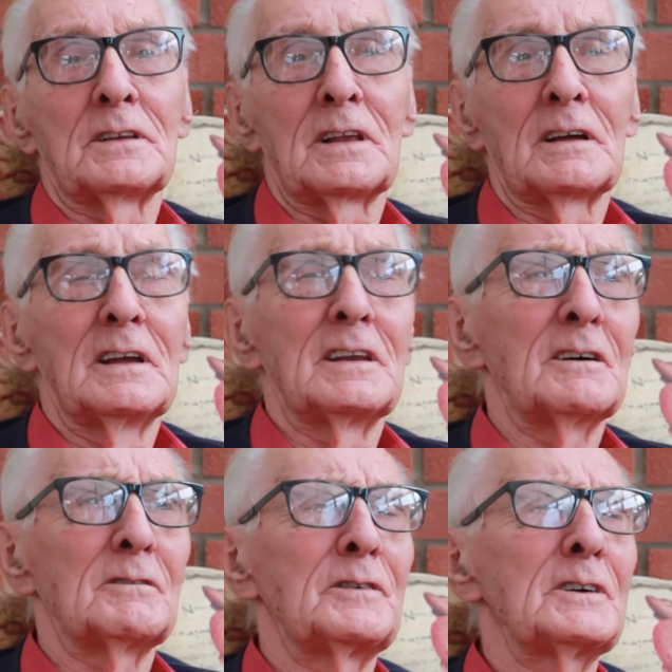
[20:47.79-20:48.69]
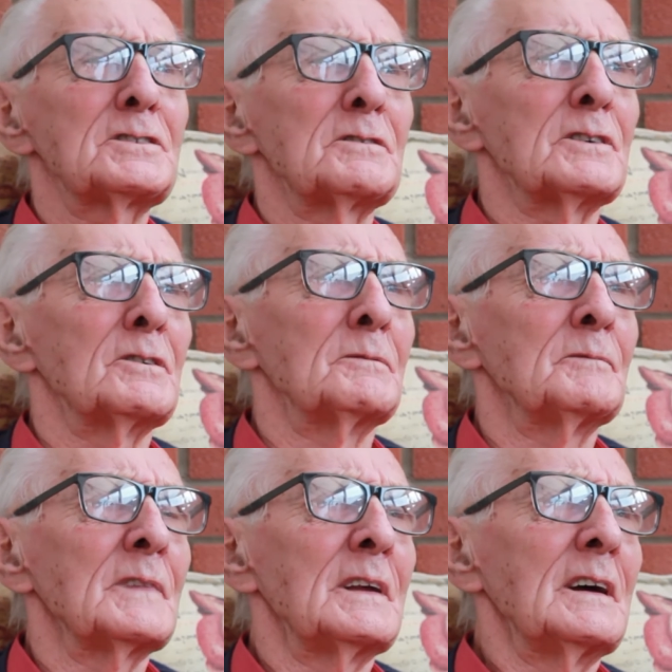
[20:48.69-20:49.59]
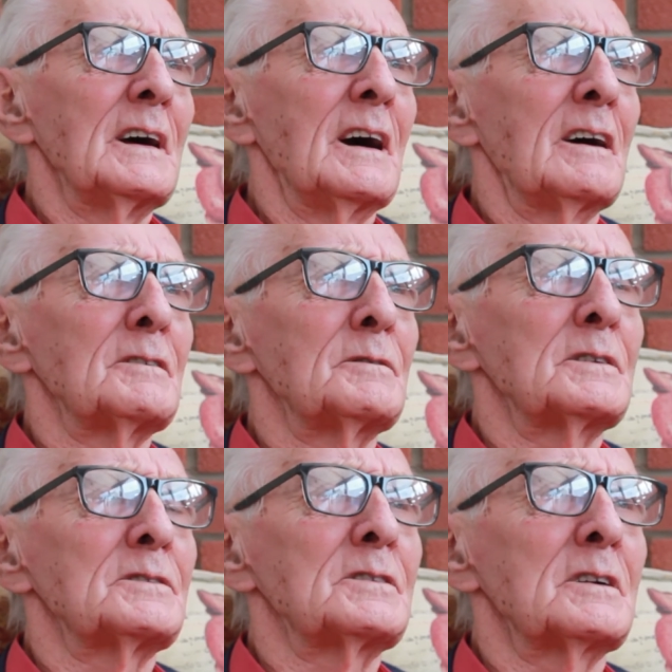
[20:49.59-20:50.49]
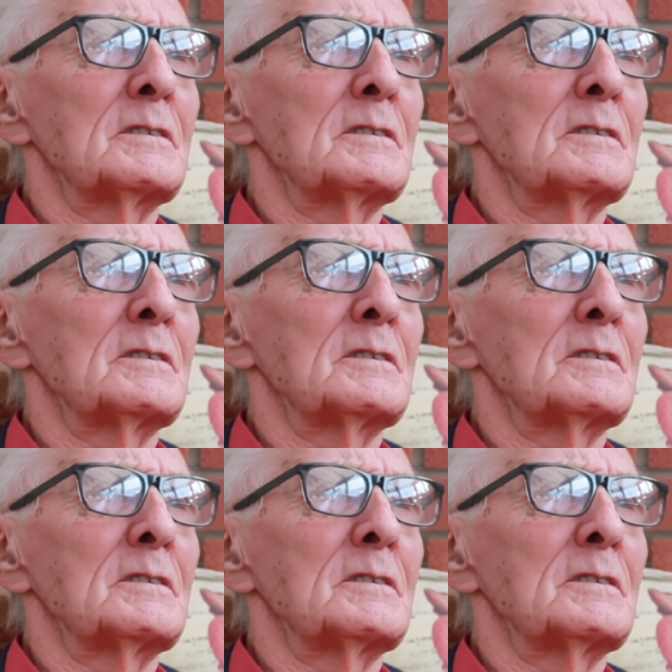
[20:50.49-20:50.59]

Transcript: And no, first of all, I was